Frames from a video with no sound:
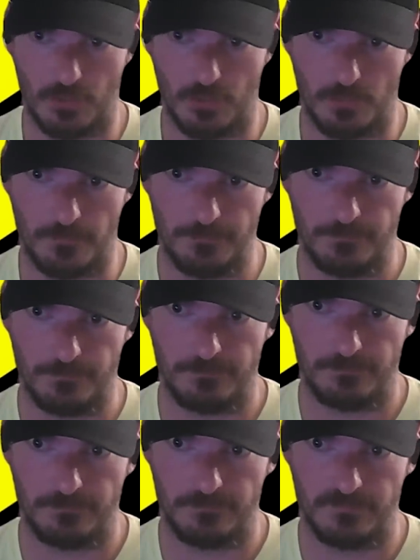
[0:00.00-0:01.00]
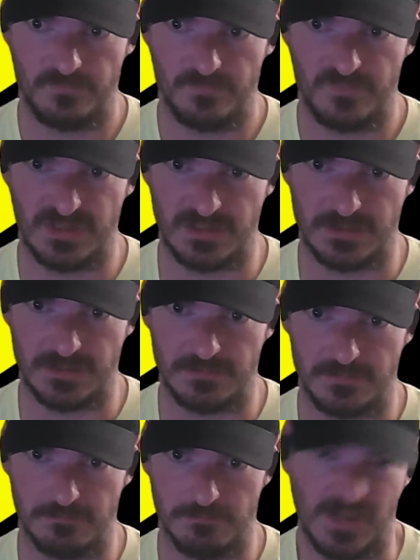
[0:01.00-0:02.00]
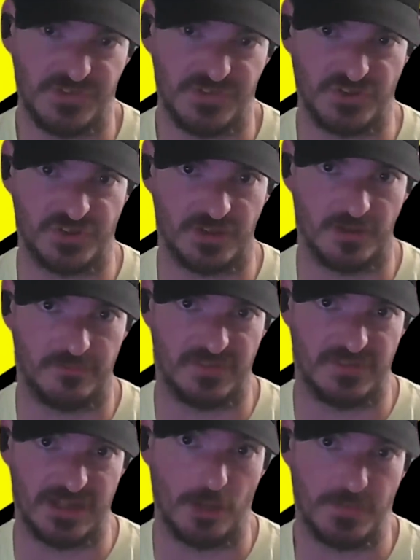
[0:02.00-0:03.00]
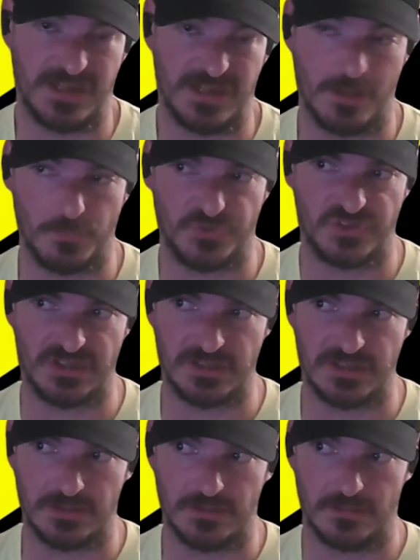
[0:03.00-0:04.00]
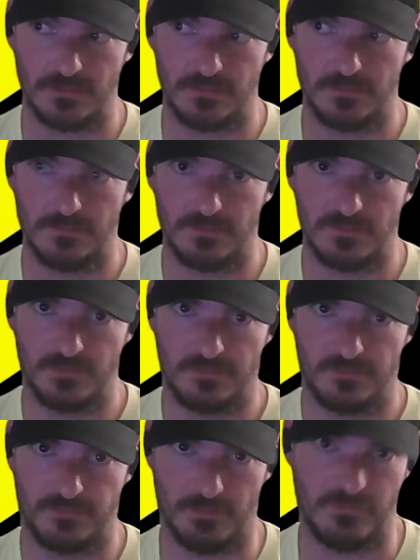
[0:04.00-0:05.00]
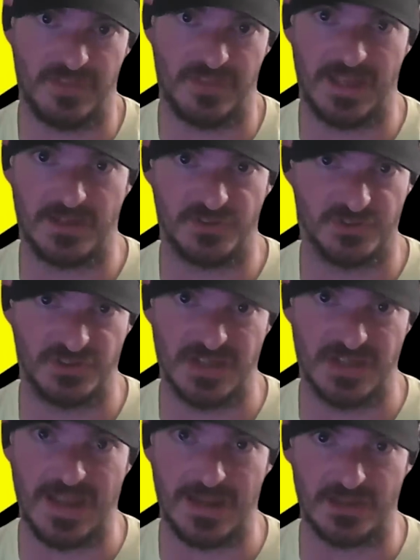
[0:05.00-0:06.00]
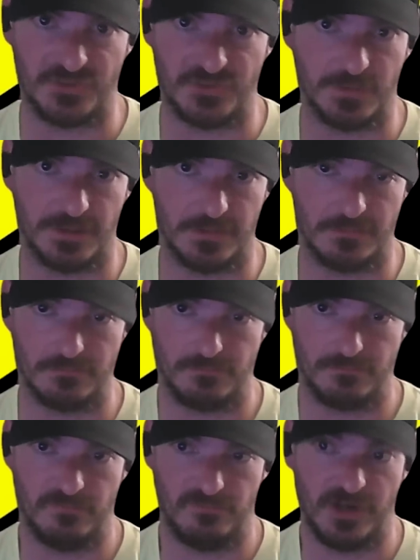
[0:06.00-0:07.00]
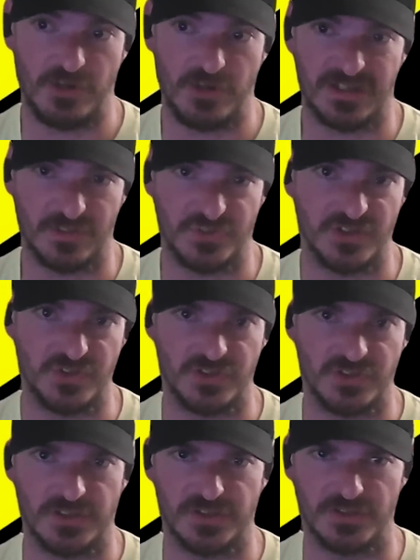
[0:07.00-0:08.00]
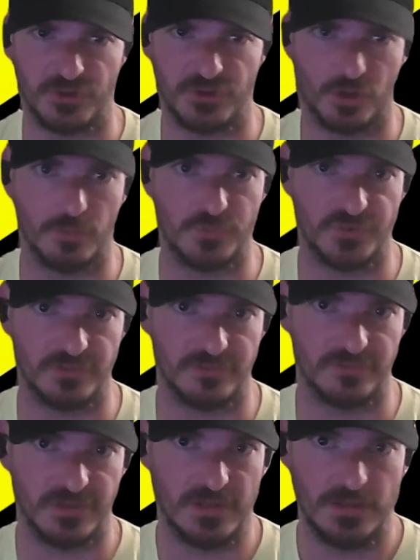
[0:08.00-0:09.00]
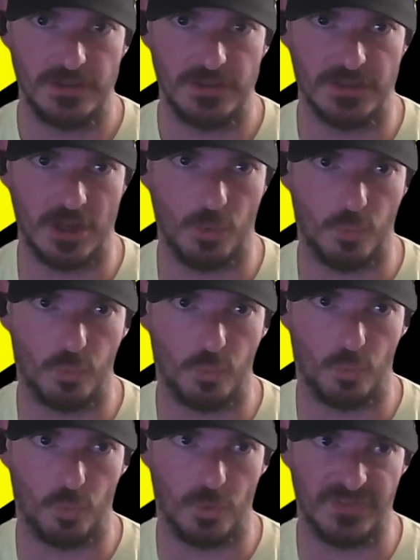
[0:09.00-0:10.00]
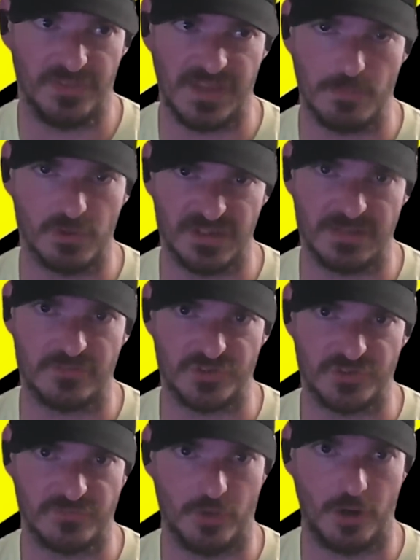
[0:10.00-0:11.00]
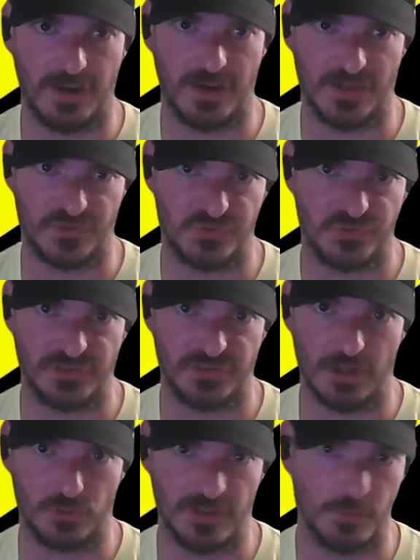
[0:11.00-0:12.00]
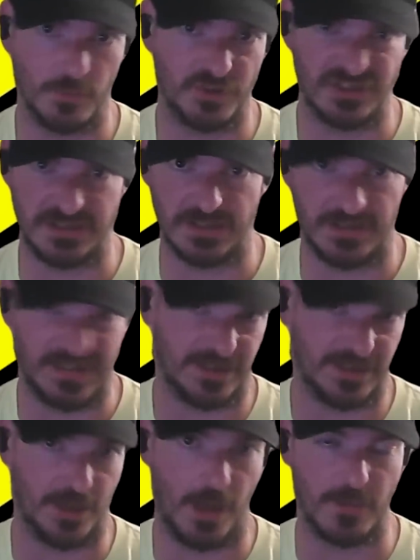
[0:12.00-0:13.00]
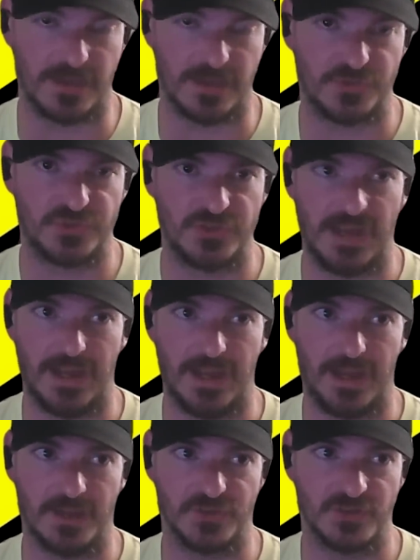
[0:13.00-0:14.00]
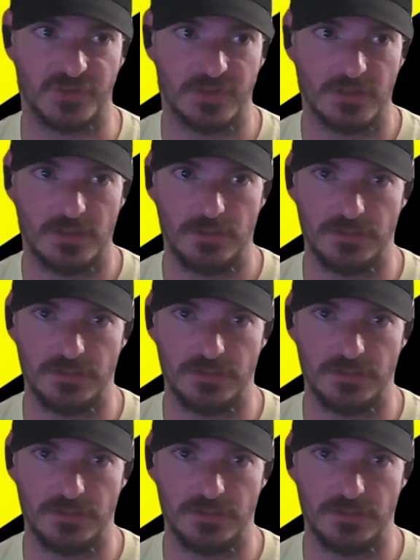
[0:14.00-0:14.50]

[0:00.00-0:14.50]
So the messaging of the LPMC from then to today has been very consistent in terms of you know what they believe as far as you know liberty and economics and